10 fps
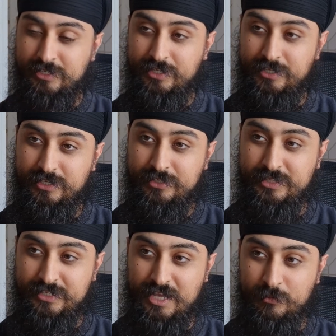
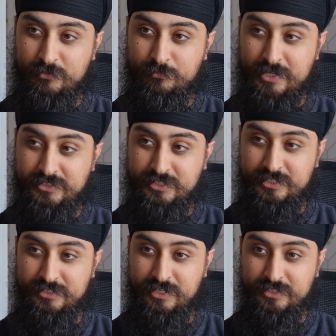that now we've basically
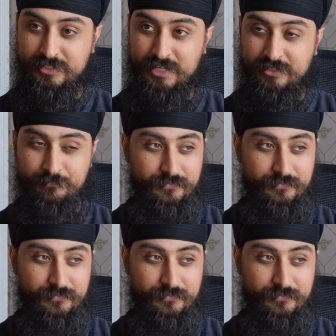turned in that